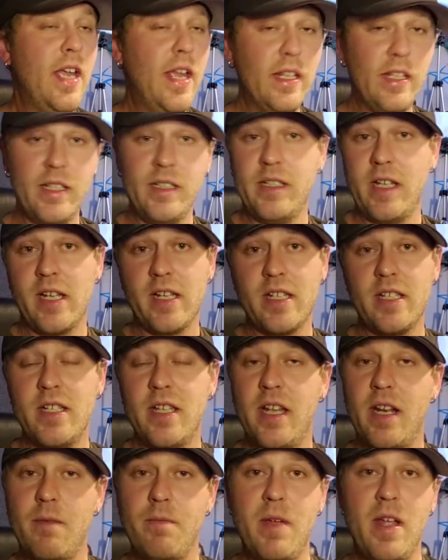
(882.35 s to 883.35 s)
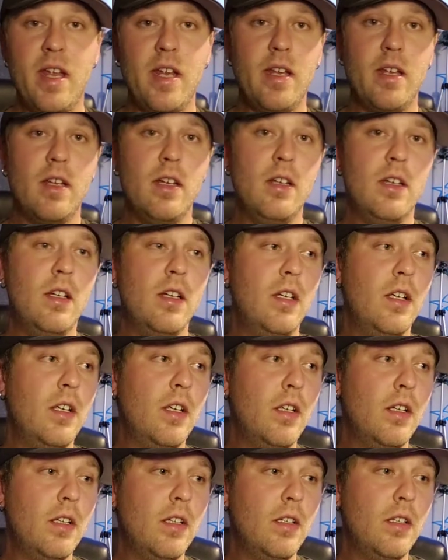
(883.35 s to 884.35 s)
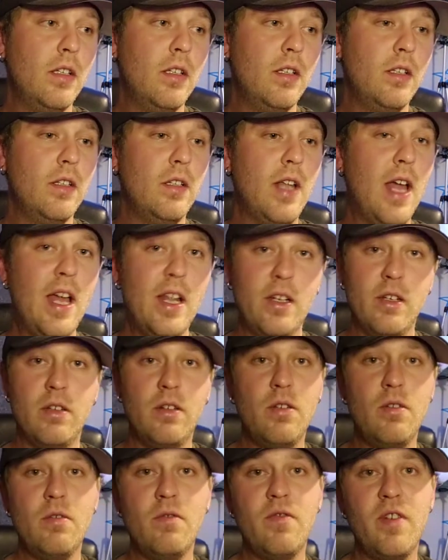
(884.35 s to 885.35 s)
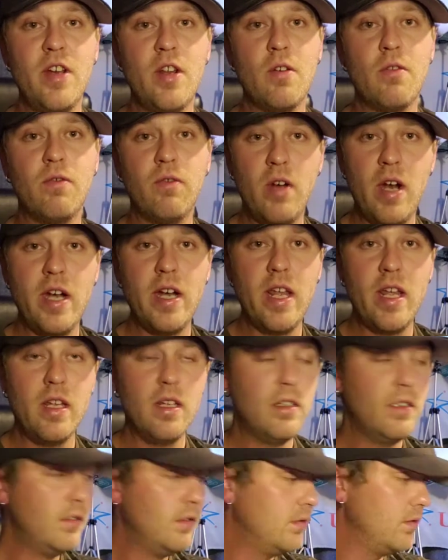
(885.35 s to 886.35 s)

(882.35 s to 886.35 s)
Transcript: And then, like I said, I may not do video Friday.